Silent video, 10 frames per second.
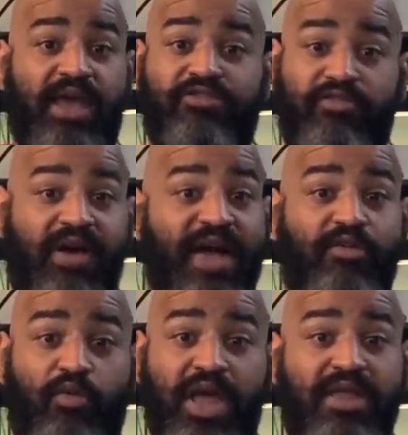
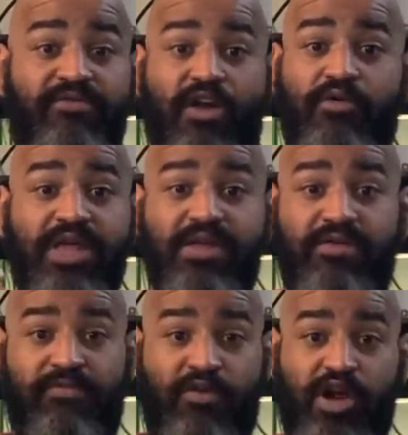survival rate. Very
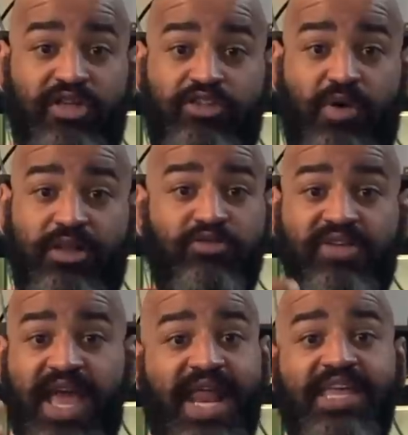rarely do I lose
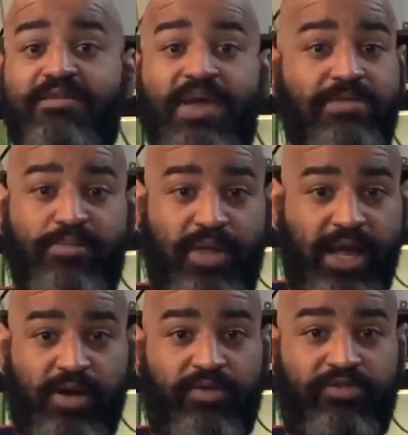any baby
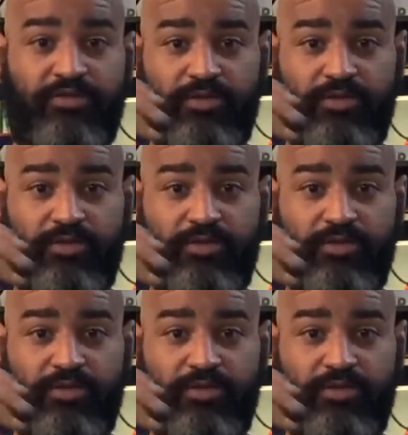plecos.